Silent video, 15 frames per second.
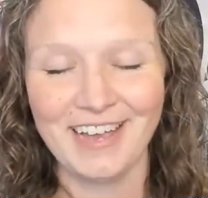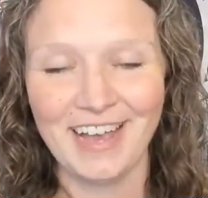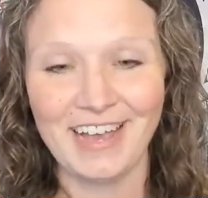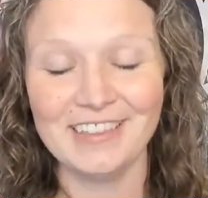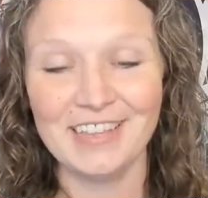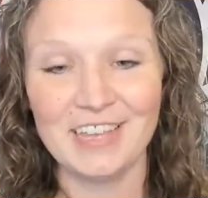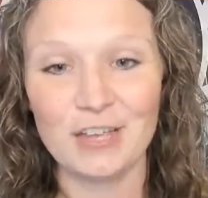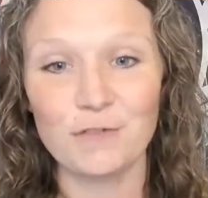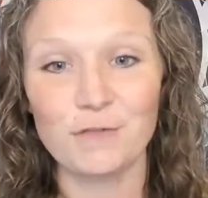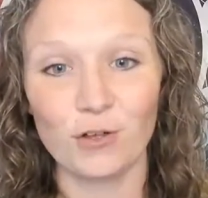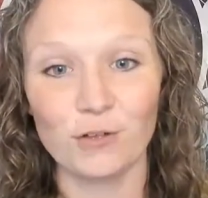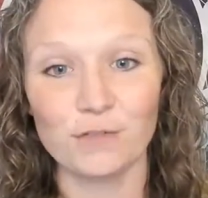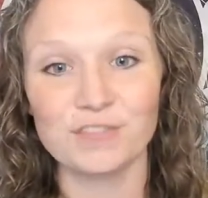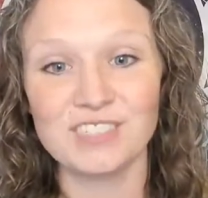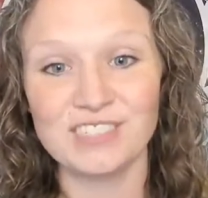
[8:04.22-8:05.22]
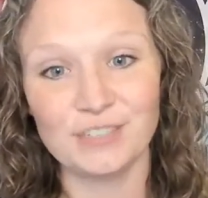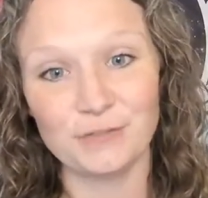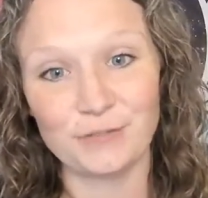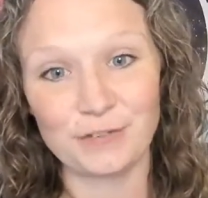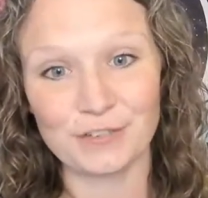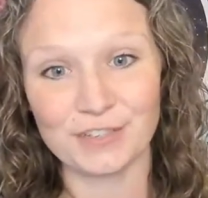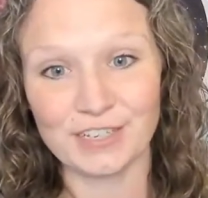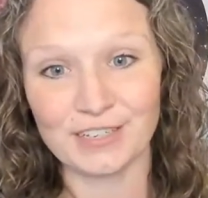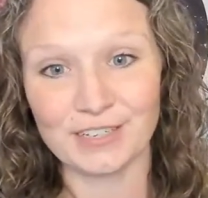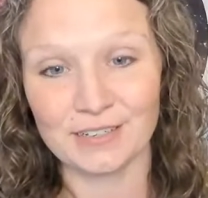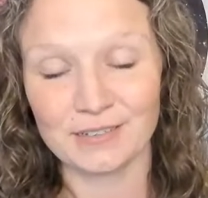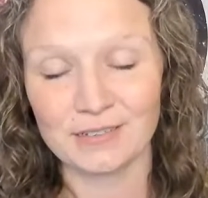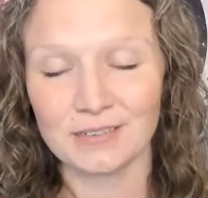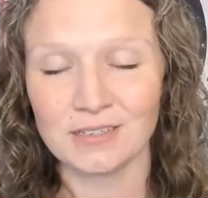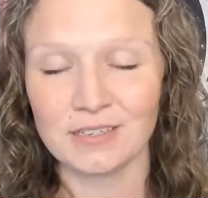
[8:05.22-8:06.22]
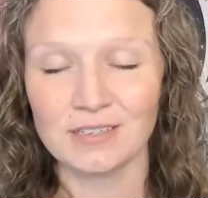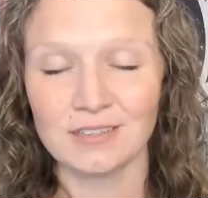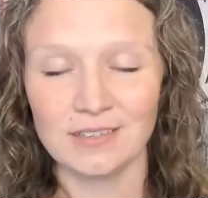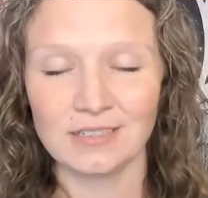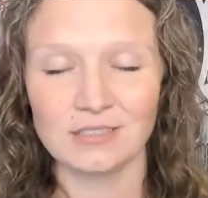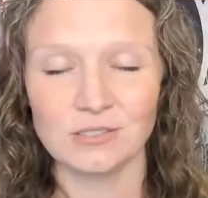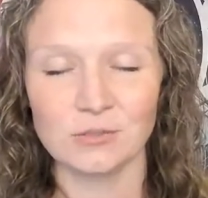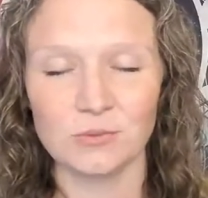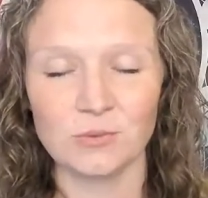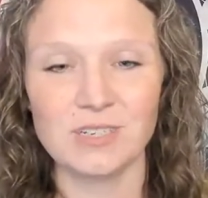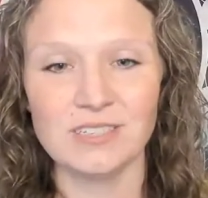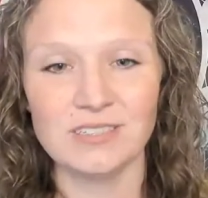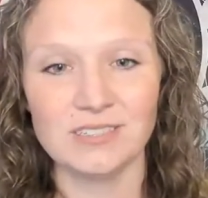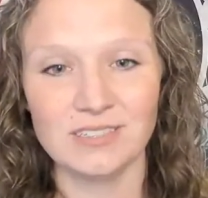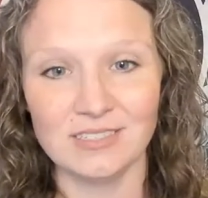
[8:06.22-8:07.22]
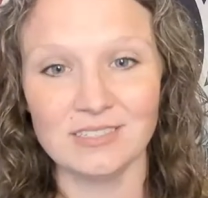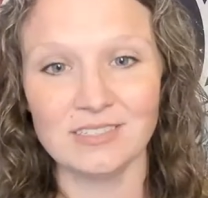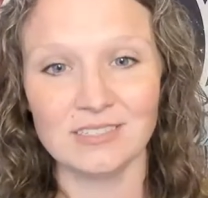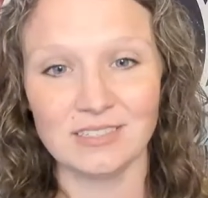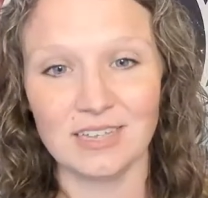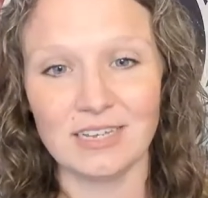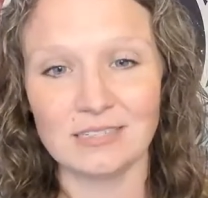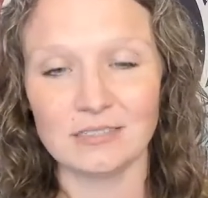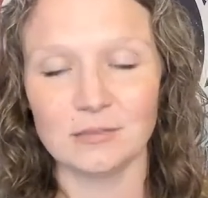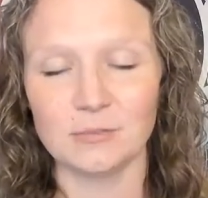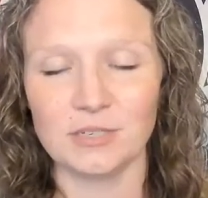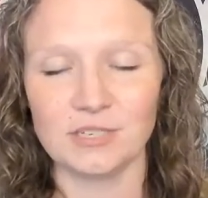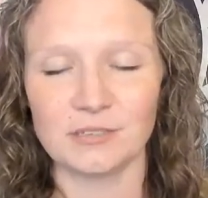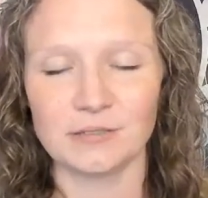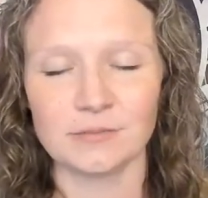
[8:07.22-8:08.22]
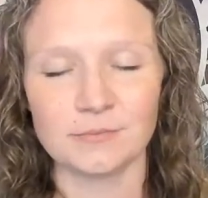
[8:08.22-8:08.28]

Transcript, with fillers: and they evolved differently. That's what this is like to me.